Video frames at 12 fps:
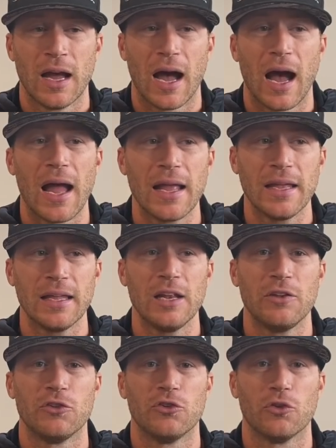I can
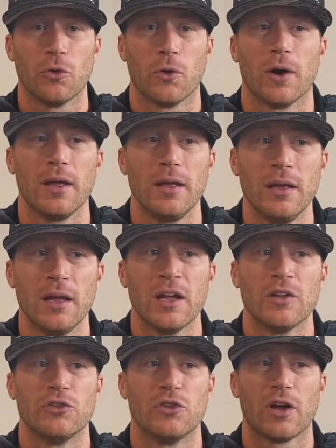enjoy
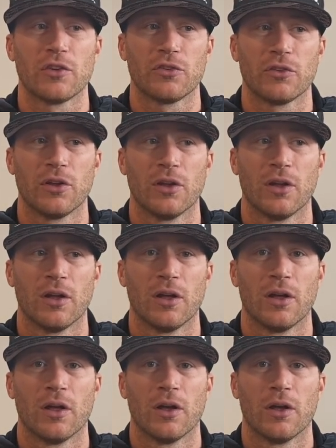just
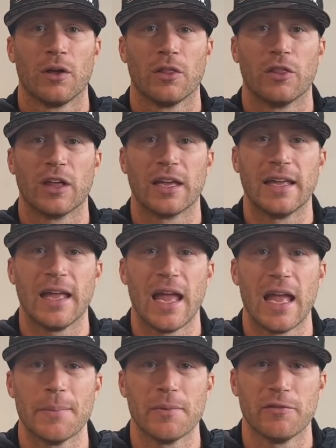the
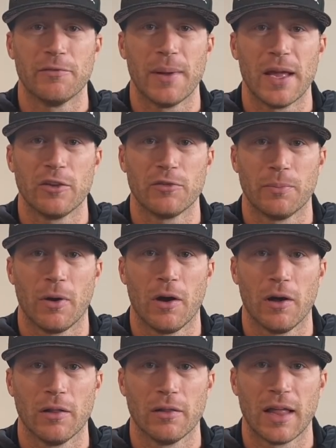game of
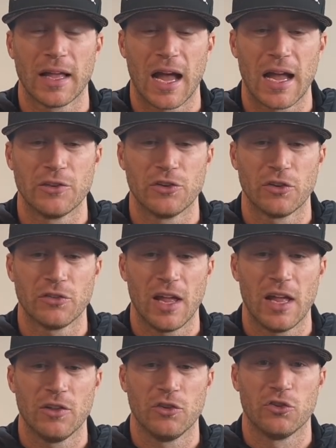baseball. Like, I just
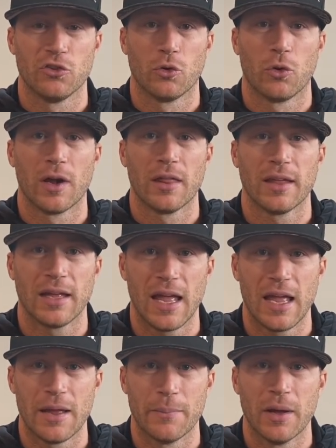enjoy the
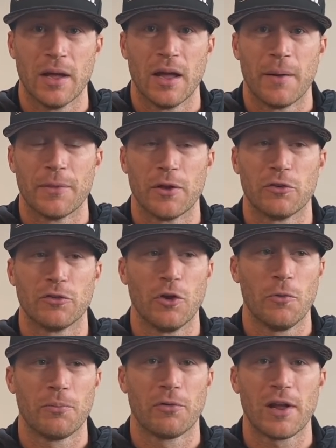game. There's
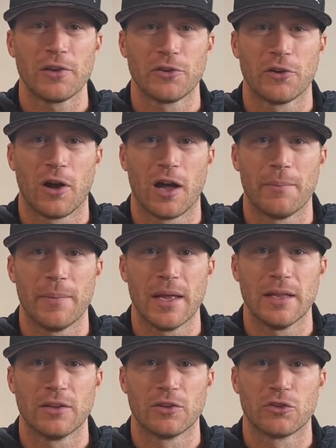no pressure on
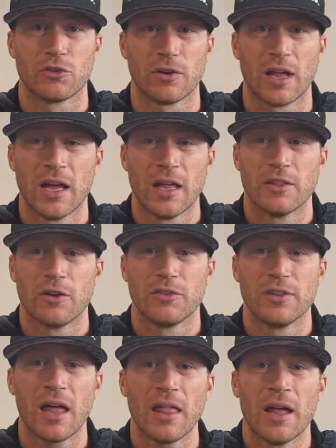me to, tr there's
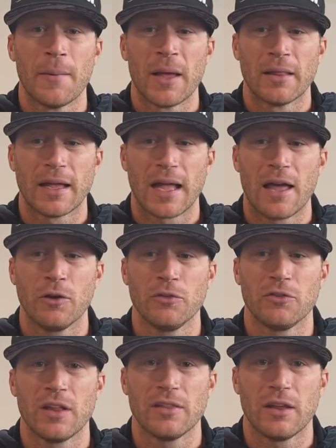not, like, I don't
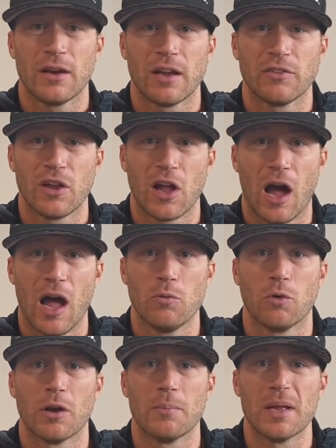sit there and I say, I
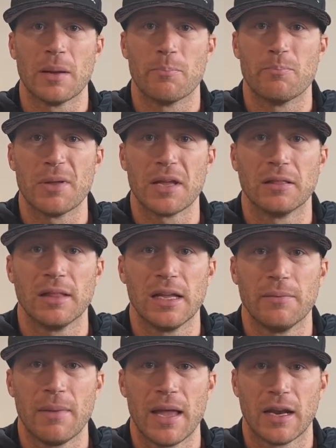want to be a big
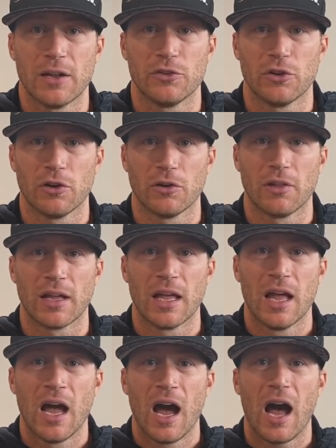league manager. Like,
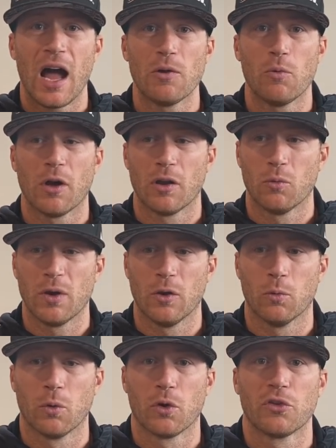I want to win a
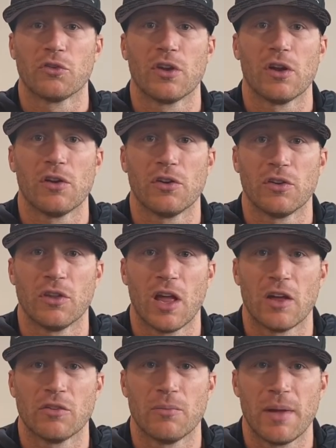World Series
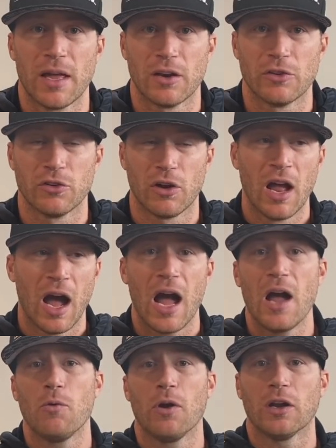as a manager.
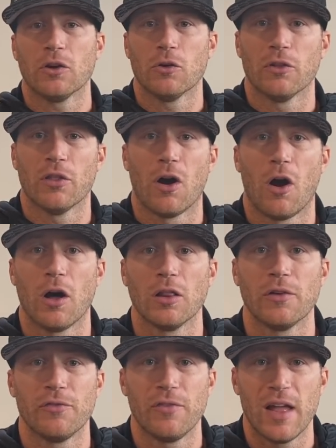I want to go to the
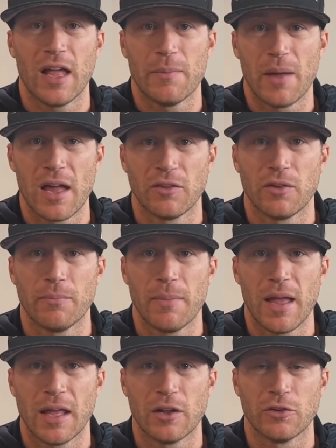Hall of Fame as a
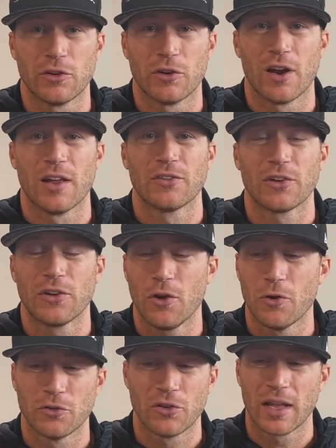manager or as a
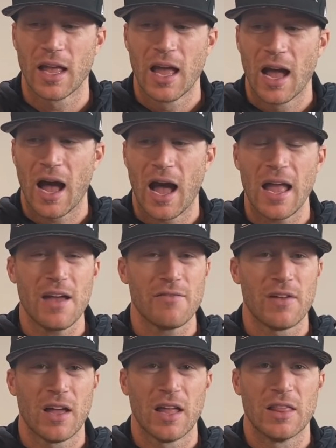coach. Like, I
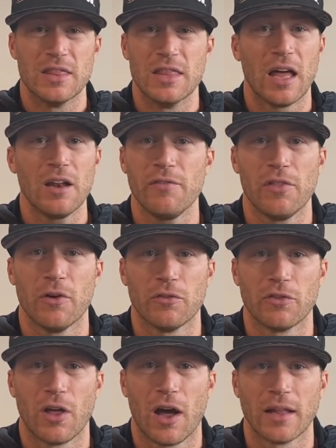have none of those
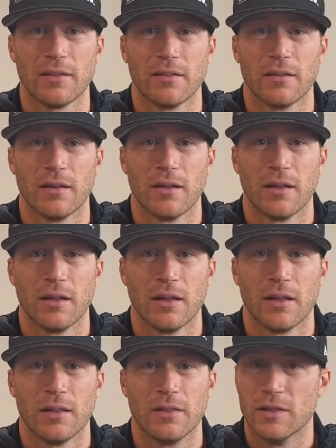thoughts.
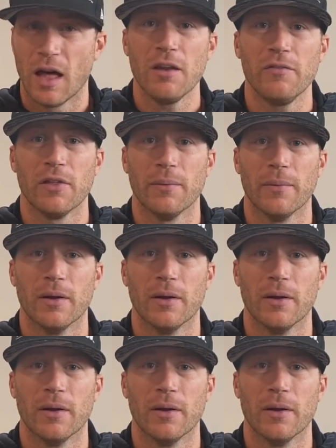None of them.